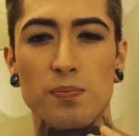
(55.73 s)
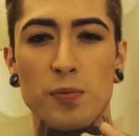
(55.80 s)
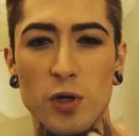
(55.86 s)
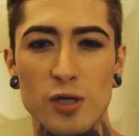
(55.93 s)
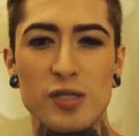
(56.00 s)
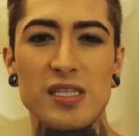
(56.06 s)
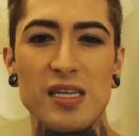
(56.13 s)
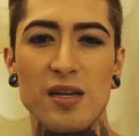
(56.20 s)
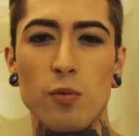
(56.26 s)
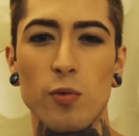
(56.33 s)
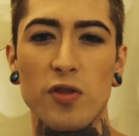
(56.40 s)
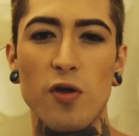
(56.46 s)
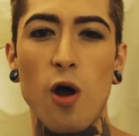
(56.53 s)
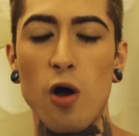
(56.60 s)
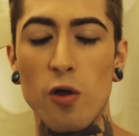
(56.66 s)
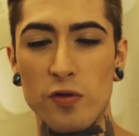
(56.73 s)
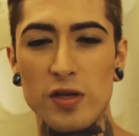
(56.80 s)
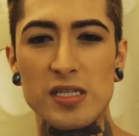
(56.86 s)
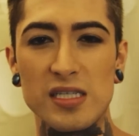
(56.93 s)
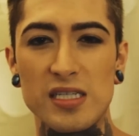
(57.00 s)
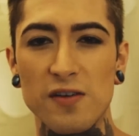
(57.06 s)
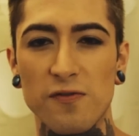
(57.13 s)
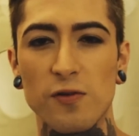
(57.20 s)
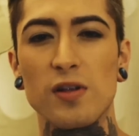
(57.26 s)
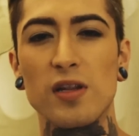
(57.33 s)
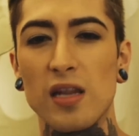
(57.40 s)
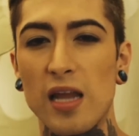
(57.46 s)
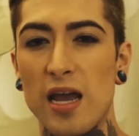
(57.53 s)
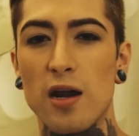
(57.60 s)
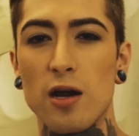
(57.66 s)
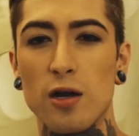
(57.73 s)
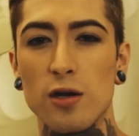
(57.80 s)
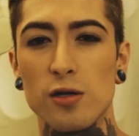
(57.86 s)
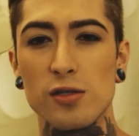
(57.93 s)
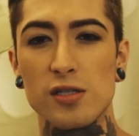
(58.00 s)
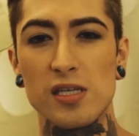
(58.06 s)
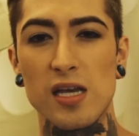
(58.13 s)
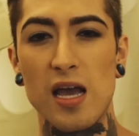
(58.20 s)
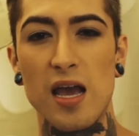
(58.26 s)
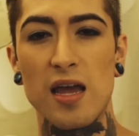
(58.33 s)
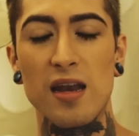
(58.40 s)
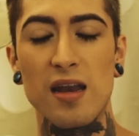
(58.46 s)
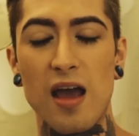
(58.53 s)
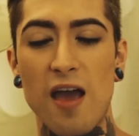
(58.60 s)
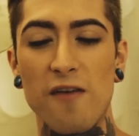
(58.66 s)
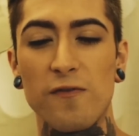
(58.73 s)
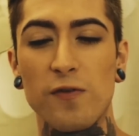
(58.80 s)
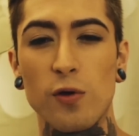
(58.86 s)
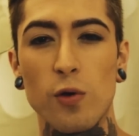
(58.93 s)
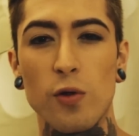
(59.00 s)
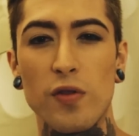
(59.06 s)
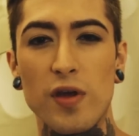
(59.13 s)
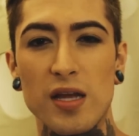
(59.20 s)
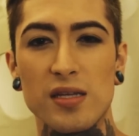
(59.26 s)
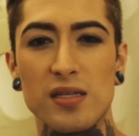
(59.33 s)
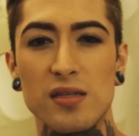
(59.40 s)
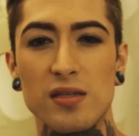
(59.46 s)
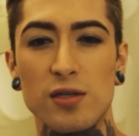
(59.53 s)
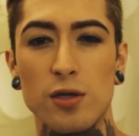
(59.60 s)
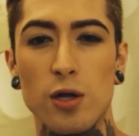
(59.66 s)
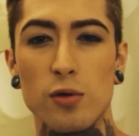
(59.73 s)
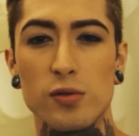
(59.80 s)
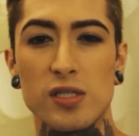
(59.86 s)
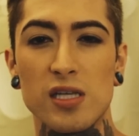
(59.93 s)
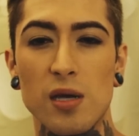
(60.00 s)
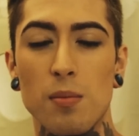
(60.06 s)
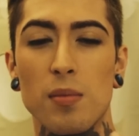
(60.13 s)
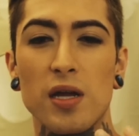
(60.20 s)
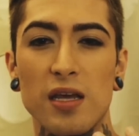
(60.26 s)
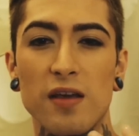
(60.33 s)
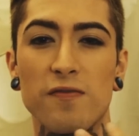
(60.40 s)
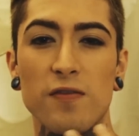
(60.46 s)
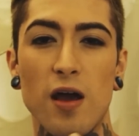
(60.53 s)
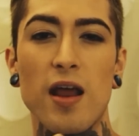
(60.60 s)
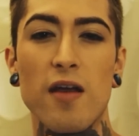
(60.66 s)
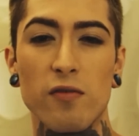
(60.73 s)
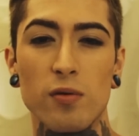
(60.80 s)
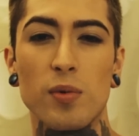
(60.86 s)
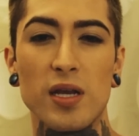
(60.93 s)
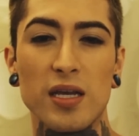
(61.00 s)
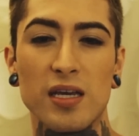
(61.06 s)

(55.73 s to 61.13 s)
person with all these different layers, and I feel that, you know, somebody, if not everybody,